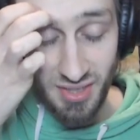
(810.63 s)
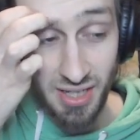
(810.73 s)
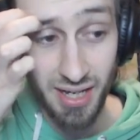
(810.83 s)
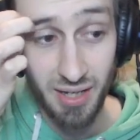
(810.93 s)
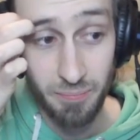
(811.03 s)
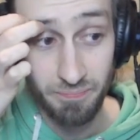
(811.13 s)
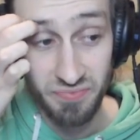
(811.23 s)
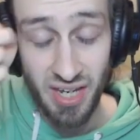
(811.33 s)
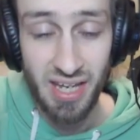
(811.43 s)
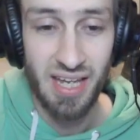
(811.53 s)

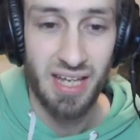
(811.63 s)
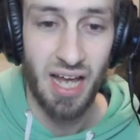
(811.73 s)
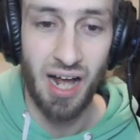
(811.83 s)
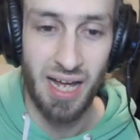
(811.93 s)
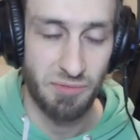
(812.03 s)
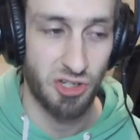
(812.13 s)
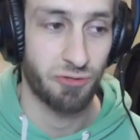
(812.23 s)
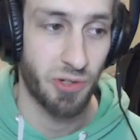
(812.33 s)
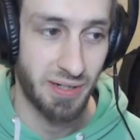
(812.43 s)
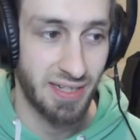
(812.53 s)
I'm just
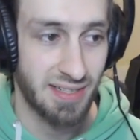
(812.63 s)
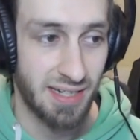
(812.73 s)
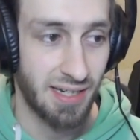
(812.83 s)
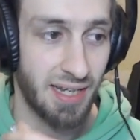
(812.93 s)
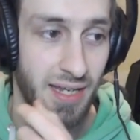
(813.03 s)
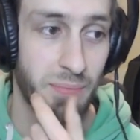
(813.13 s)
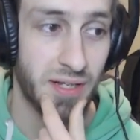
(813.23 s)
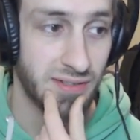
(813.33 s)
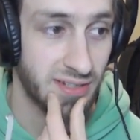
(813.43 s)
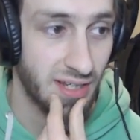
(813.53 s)
throwing this in here
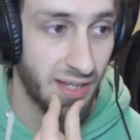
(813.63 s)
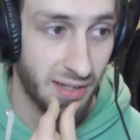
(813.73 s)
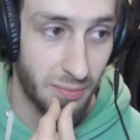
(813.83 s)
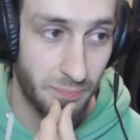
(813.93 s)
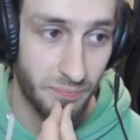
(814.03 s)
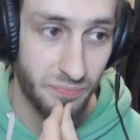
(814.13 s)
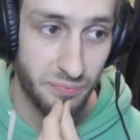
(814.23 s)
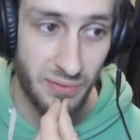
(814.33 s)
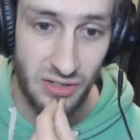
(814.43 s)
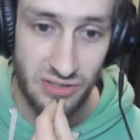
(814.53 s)
because I
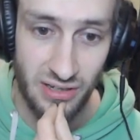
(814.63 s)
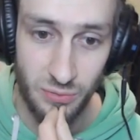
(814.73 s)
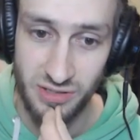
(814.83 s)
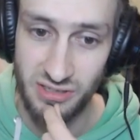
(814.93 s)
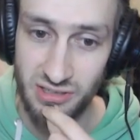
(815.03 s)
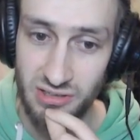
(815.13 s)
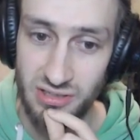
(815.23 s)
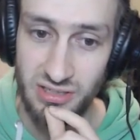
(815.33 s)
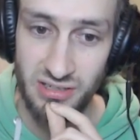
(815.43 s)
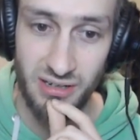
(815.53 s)
want to
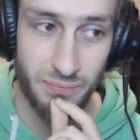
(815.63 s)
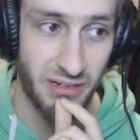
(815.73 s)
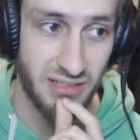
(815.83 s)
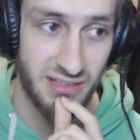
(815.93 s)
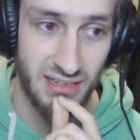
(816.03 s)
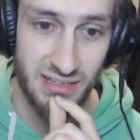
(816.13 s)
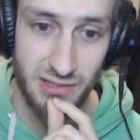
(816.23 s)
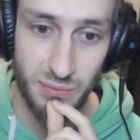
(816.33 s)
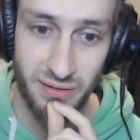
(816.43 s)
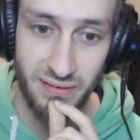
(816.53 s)
start practicing it this
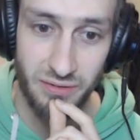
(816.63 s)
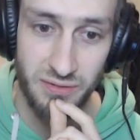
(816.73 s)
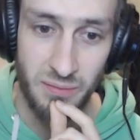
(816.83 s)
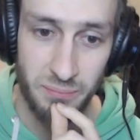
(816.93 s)
way around.